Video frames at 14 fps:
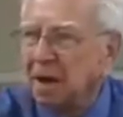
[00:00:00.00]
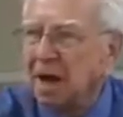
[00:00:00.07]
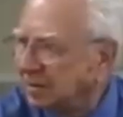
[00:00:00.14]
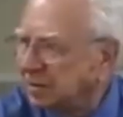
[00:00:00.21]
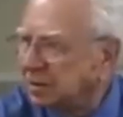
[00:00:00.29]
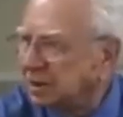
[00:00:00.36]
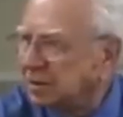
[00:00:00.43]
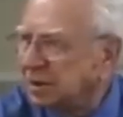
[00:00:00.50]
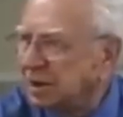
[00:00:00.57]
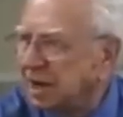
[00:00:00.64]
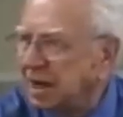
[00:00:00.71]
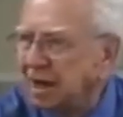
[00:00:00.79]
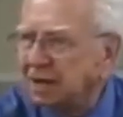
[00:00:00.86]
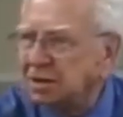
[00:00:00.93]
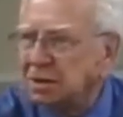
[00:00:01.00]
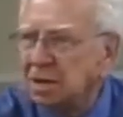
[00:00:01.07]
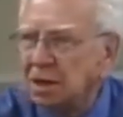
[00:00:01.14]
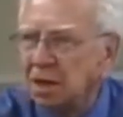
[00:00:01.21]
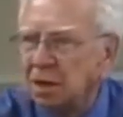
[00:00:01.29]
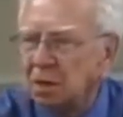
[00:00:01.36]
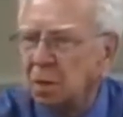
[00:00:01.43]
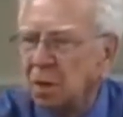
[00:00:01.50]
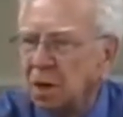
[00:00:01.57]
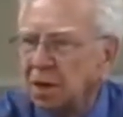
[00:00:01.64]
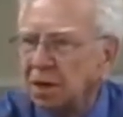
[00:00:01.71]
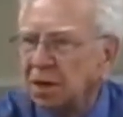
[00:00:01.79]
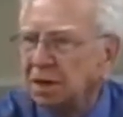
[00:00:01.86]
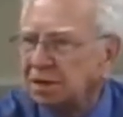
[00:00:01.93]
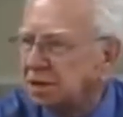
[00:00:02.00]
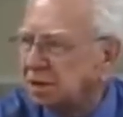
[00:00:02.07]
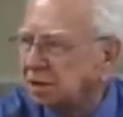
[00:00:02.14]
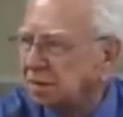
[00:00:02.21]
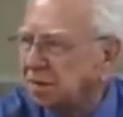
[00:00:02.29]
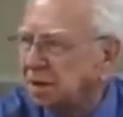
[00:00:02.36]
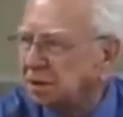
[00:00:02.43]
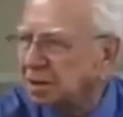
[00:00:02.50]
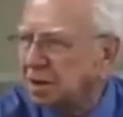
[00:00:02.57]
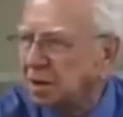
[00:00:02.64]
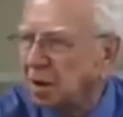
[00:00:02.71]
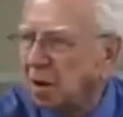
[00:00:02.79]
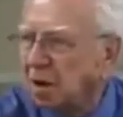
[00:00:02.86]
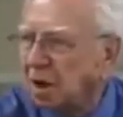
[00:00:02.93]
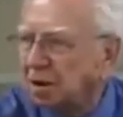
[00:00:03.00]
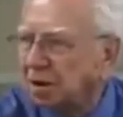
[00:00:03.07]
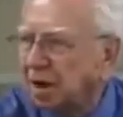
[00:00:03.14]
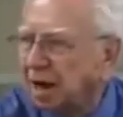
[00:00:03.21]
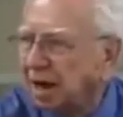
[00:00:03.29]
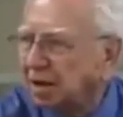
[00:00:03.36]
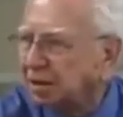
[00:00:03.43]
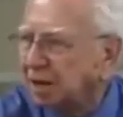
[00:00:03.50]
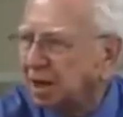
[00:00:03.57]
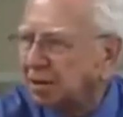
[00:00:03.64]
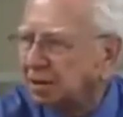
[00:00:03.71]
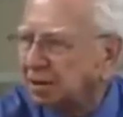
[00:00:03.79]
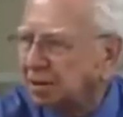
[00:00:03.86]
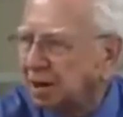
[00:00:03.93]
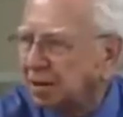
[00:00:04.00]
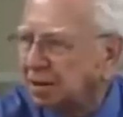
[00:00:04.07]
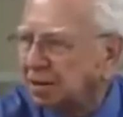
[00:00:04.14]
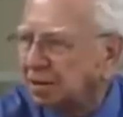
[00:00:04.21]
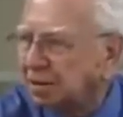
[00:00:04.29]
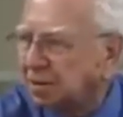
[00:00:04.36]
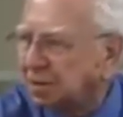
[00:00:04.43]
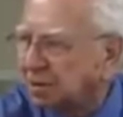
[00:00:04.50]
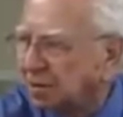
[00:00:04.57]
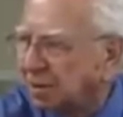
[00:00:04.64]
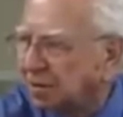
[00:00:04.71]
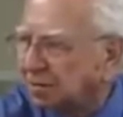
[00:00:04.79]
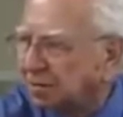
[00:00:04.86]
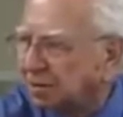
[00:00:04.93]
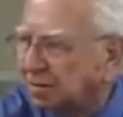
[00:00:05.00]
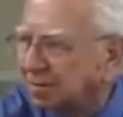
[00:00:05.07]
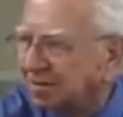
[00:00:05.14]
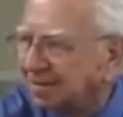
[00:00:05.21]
After 60 days, the warrant gets dismissed and all underlying charges are dismissed also.